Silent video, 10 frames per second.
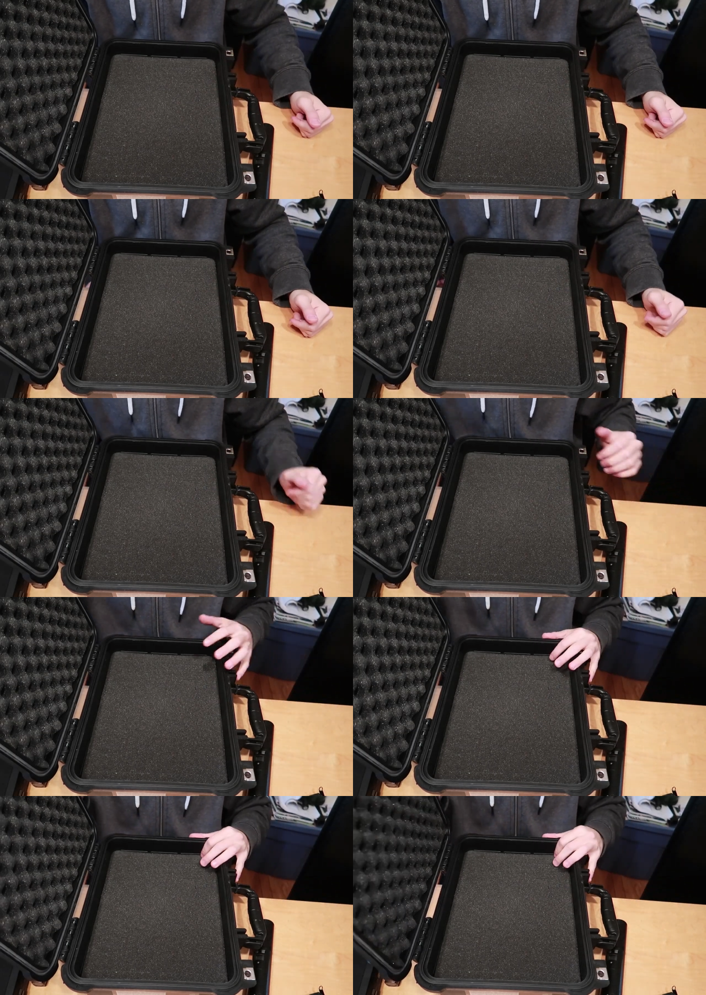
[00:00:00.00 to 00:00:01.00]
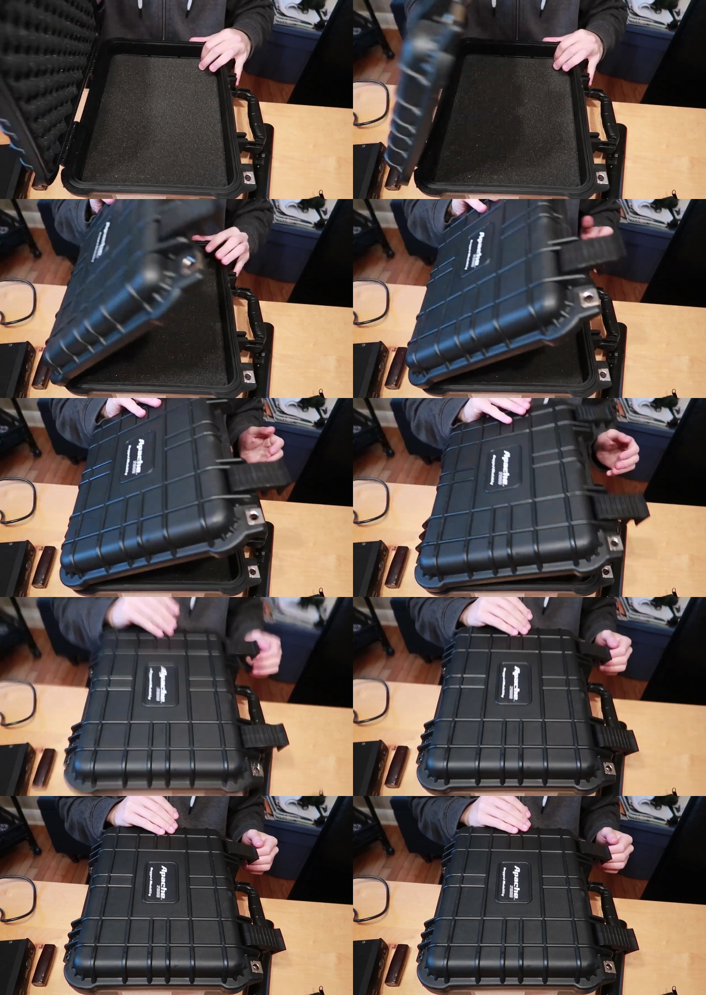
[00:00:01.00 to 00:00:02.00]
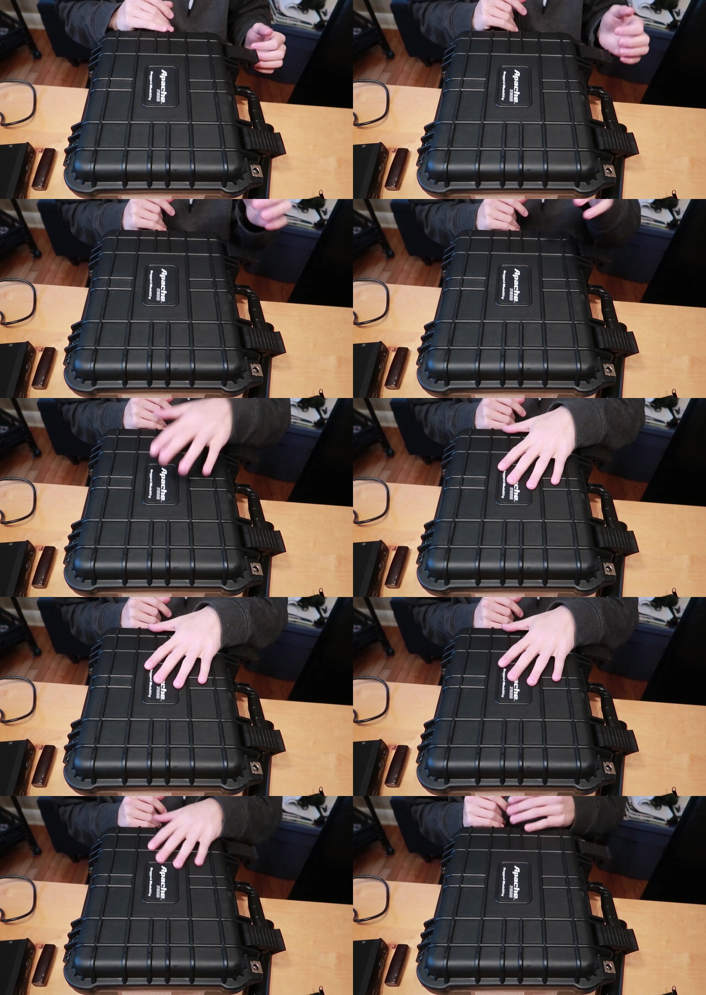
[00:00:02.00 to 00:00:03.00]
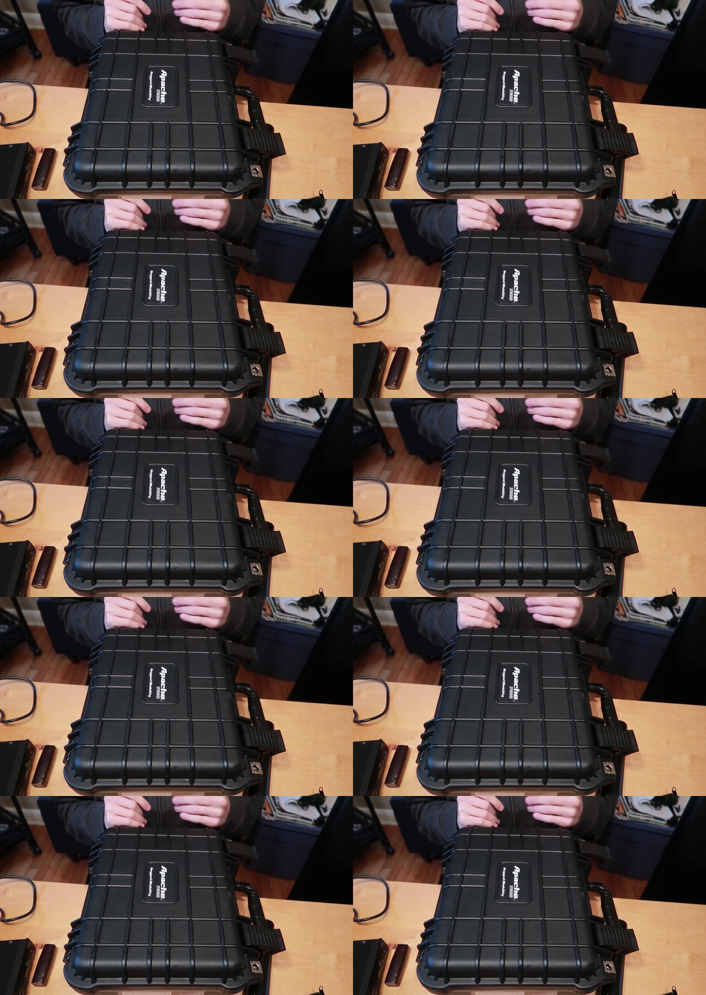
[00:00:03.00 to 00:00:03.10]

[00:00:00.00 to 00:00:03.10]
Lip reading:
[unreadable: no face in view]